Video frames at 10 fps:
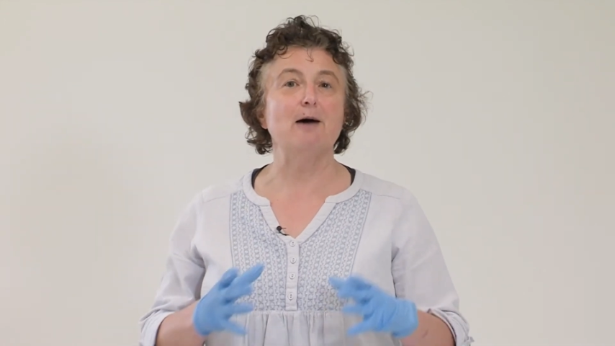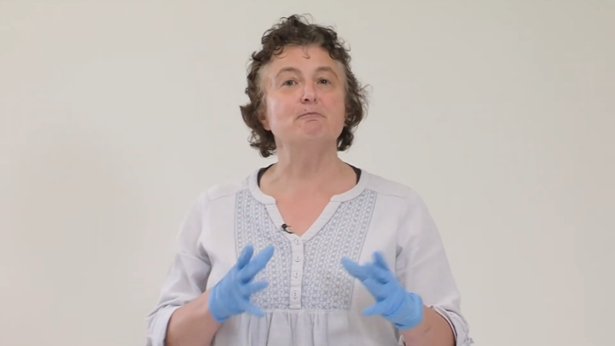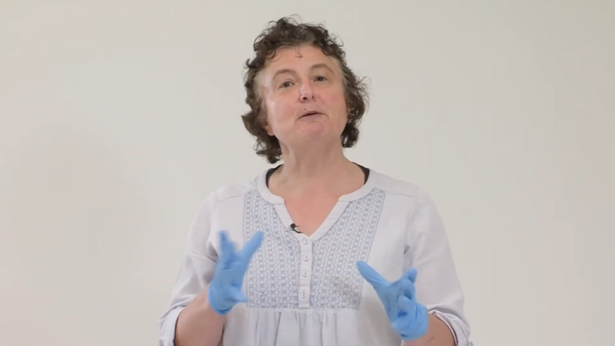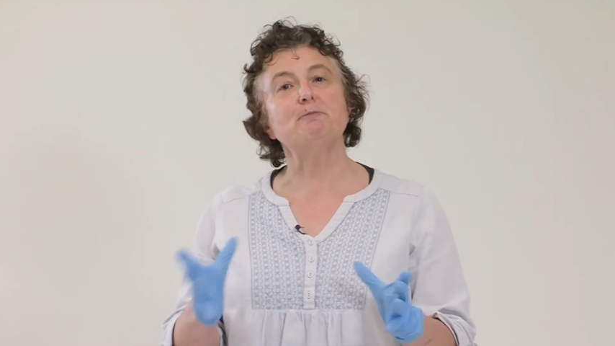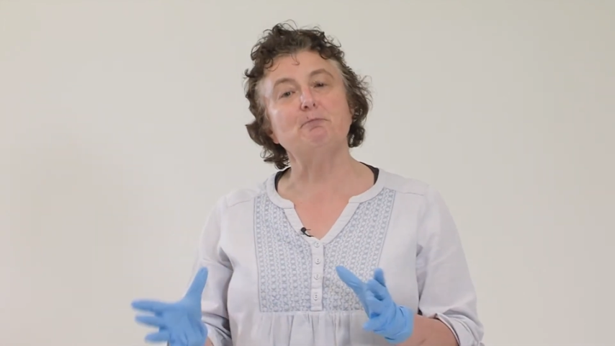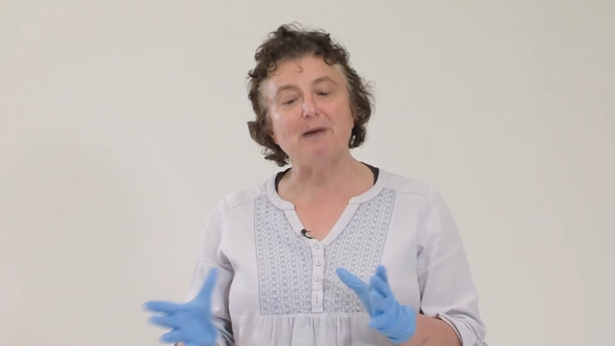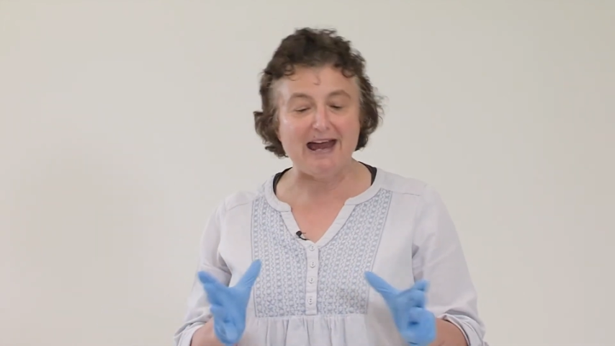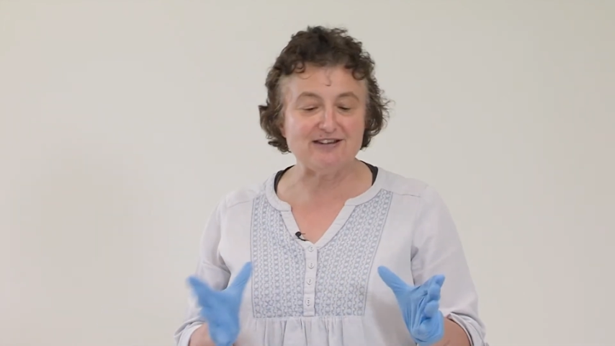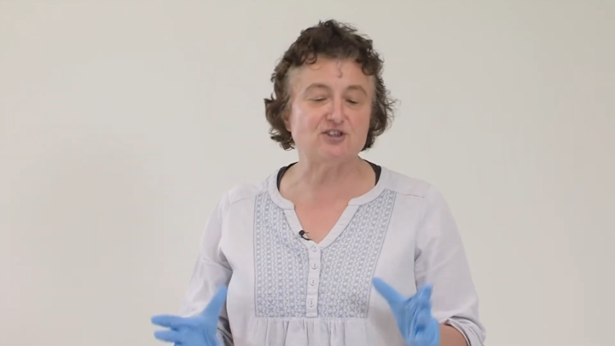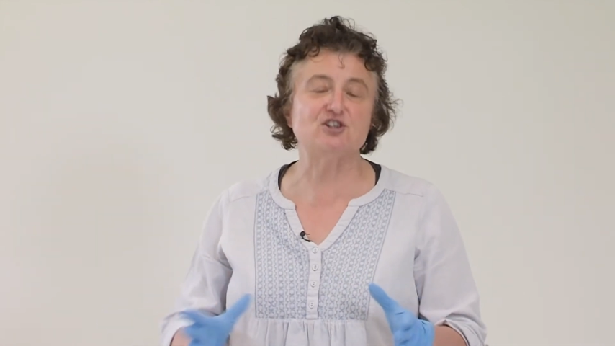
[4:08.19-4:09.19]
And be
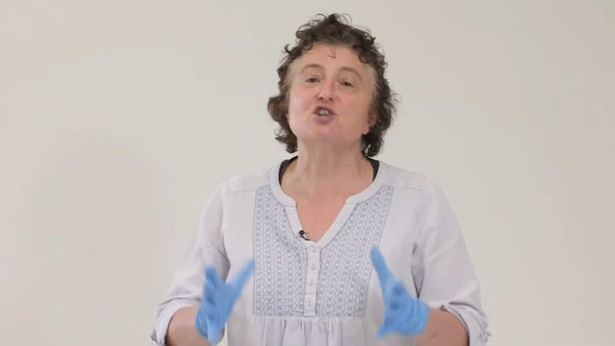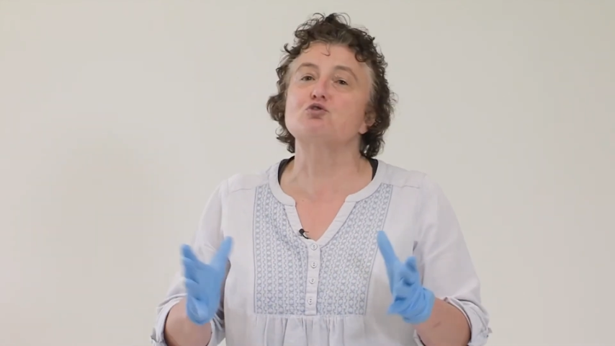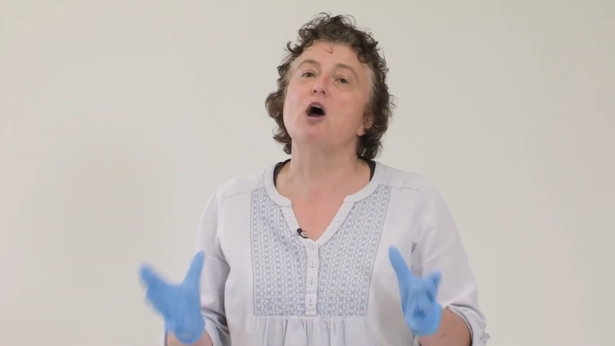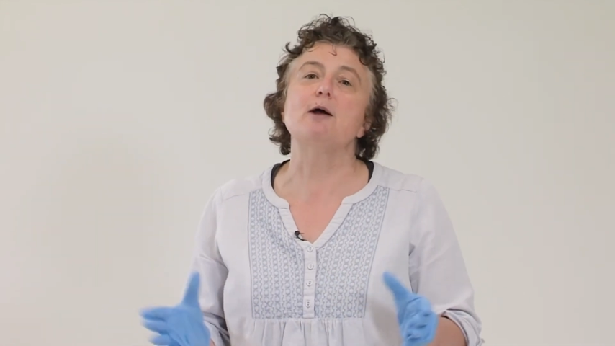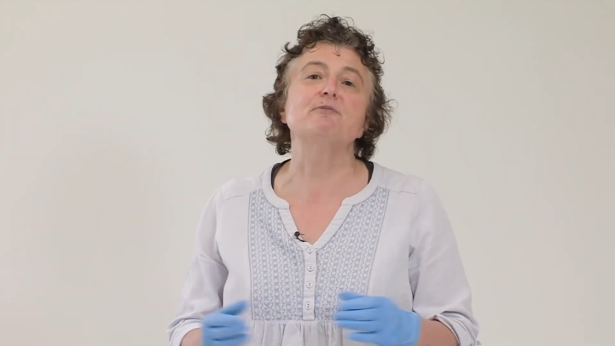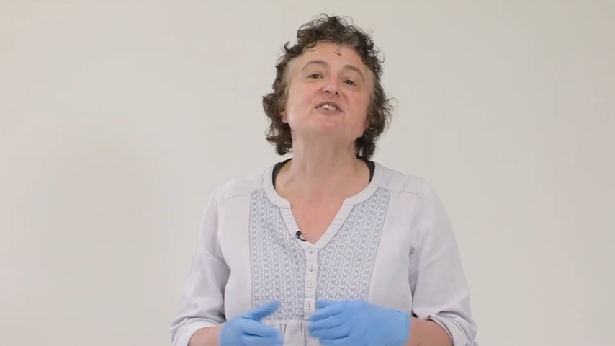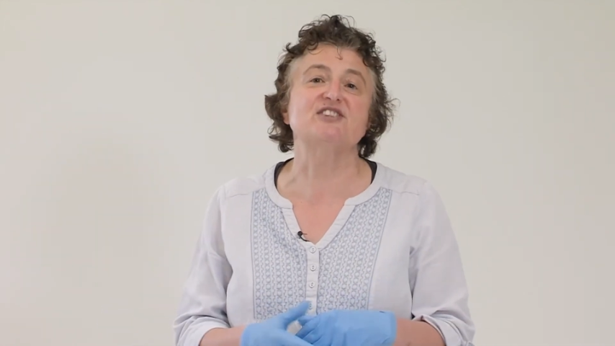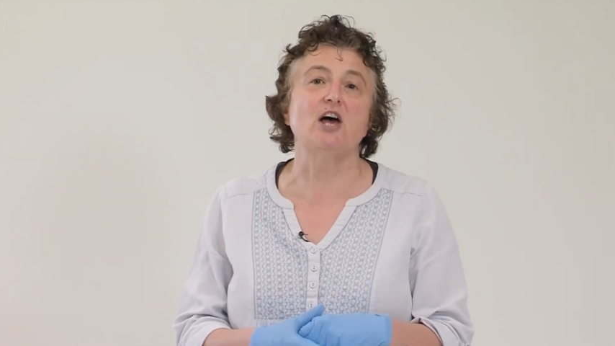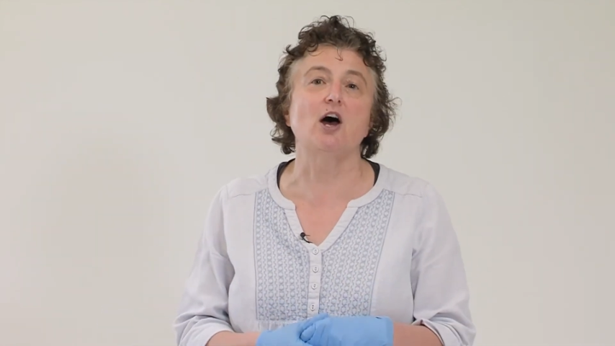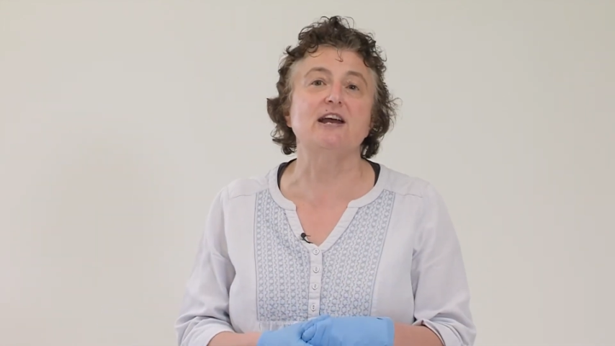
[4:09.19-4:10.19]
prepared to describe the
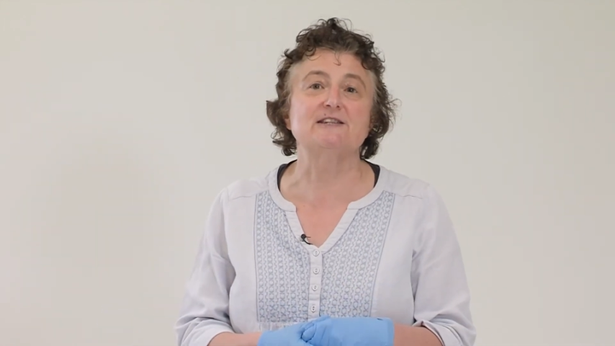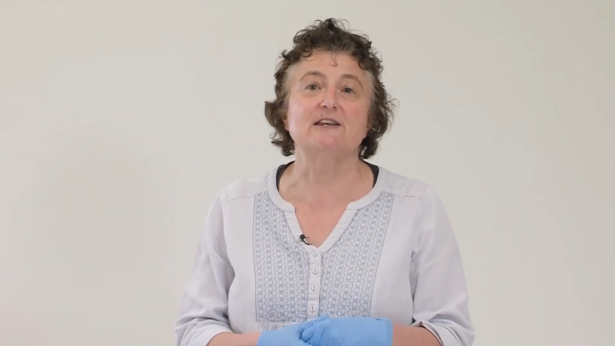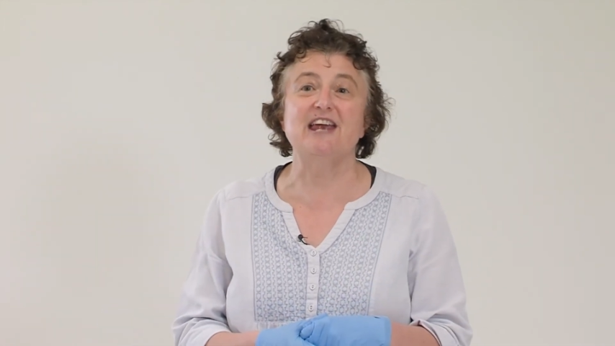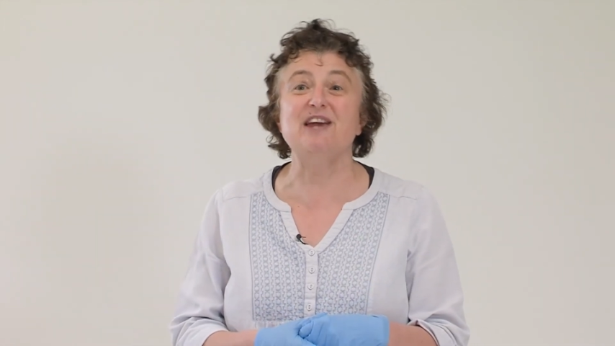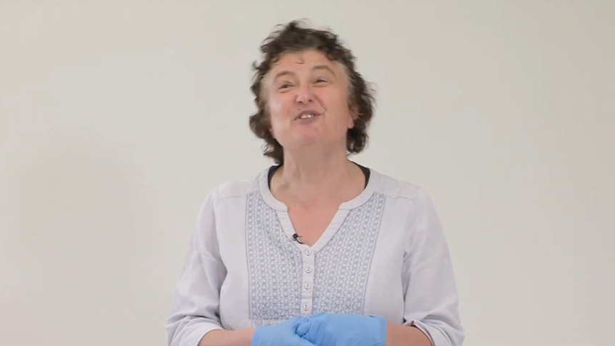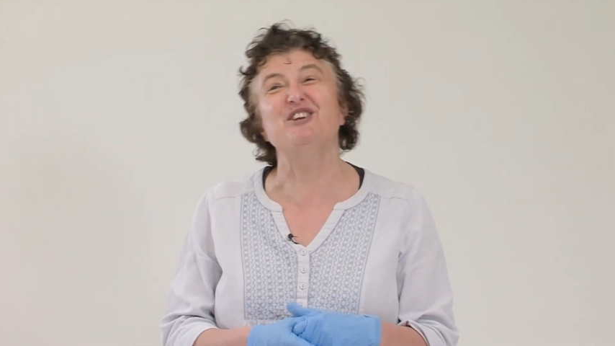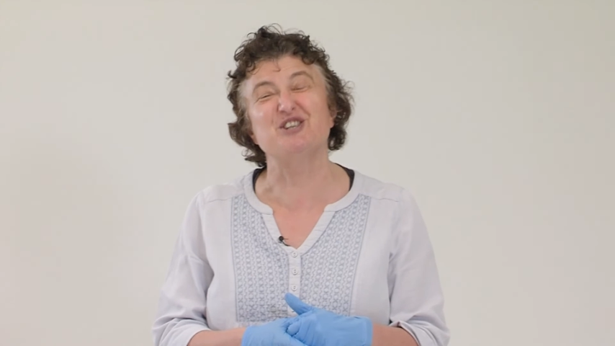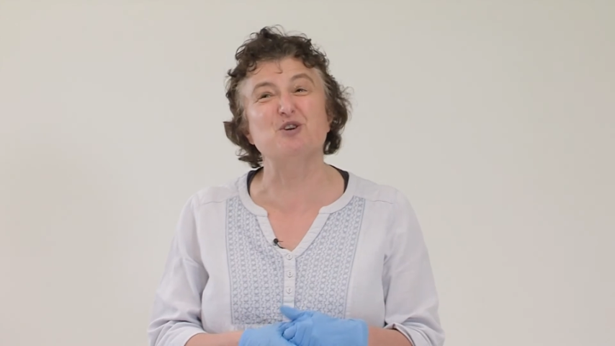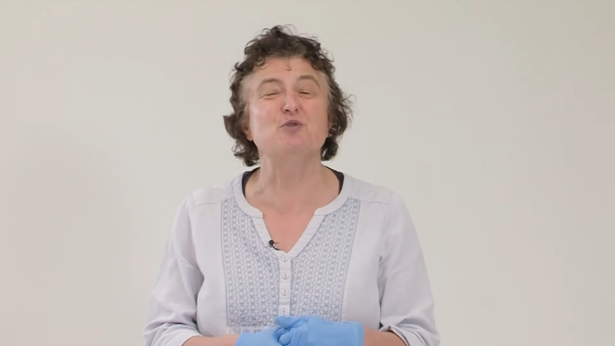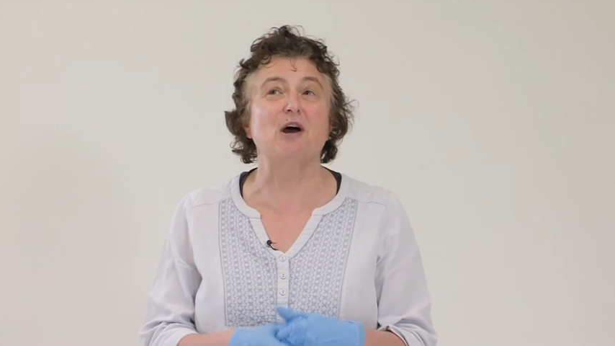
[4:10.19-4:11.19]
size and, if you
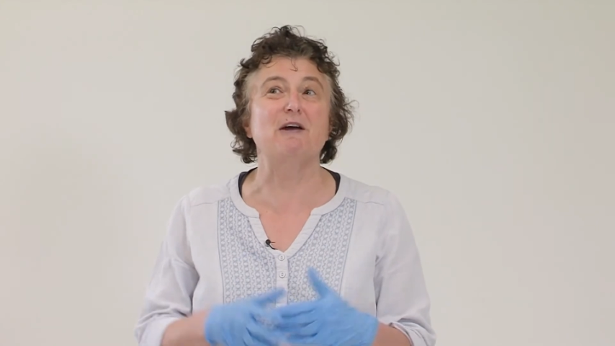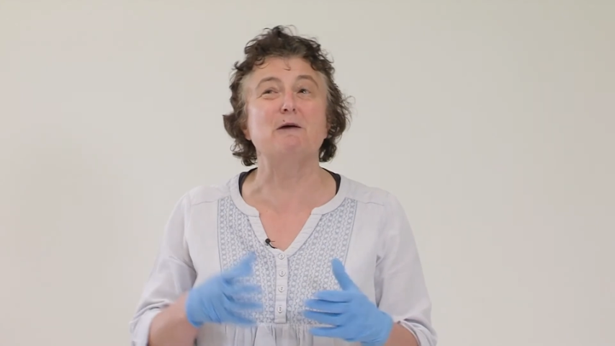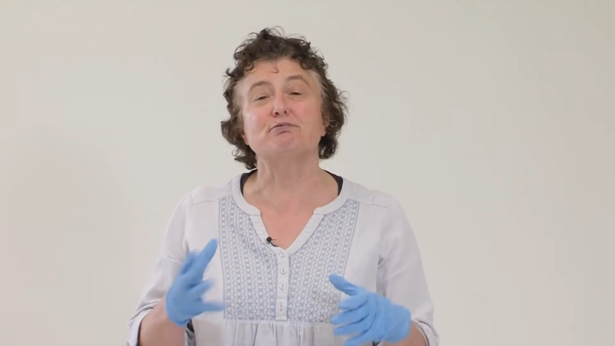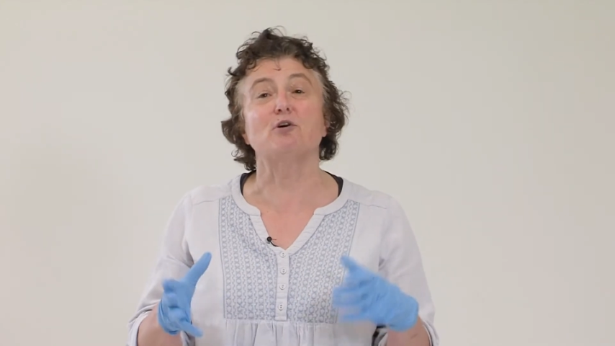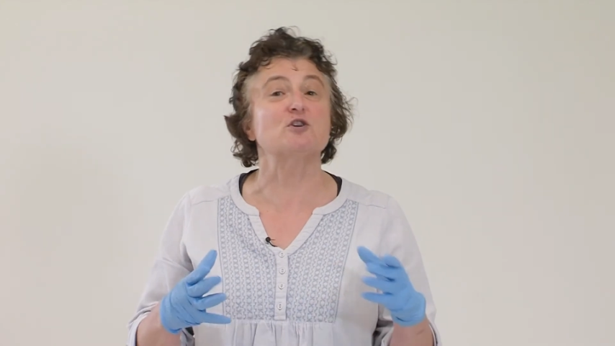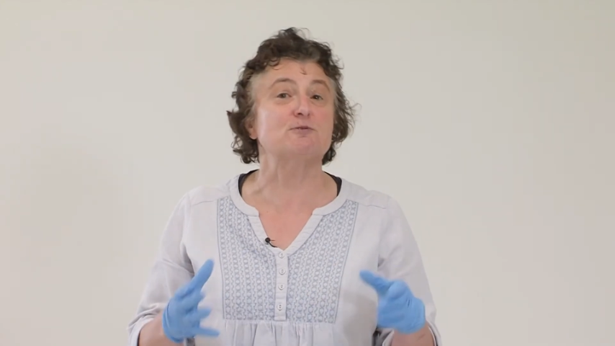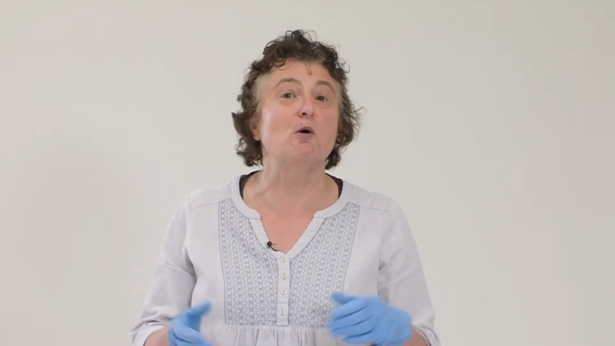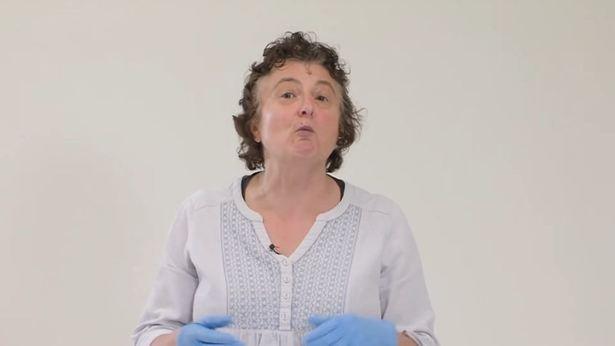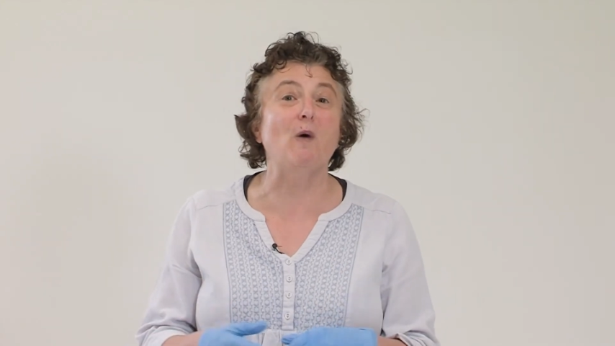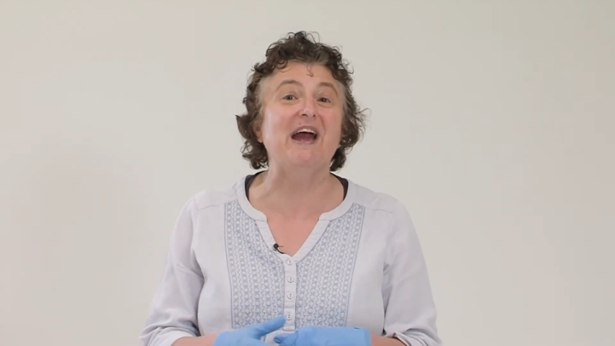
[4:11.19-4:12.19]
do know it,
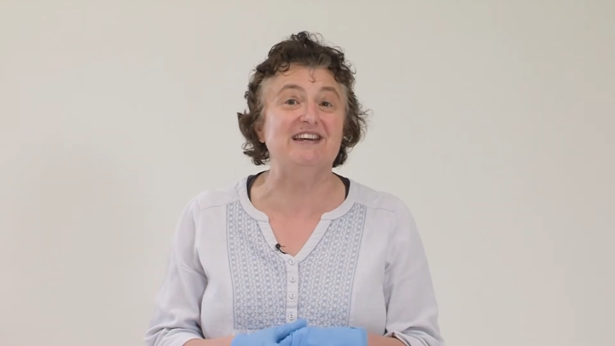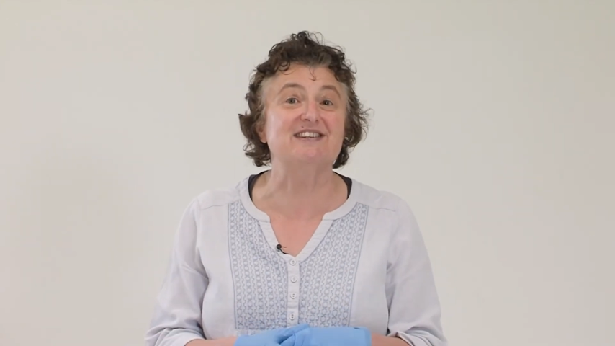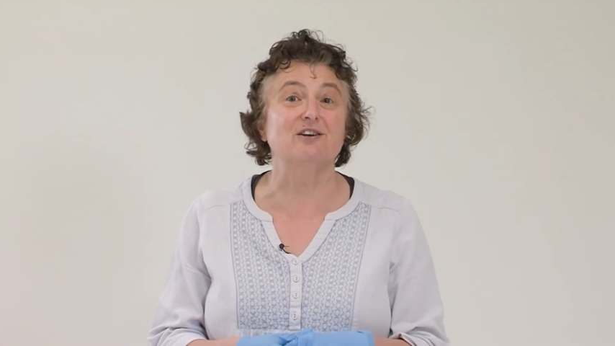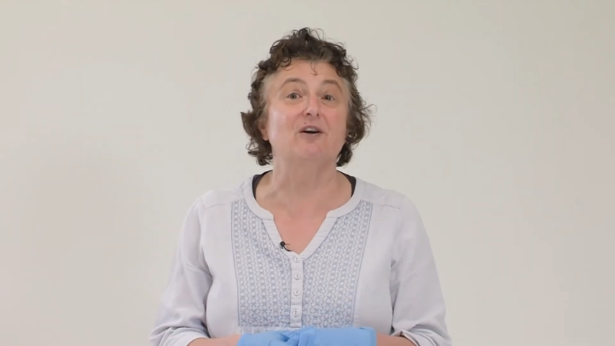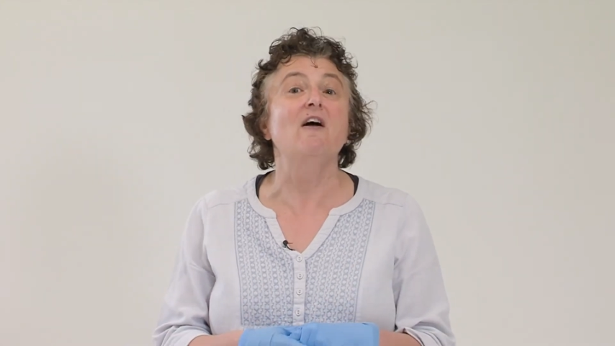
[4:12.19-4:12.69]
approximate weight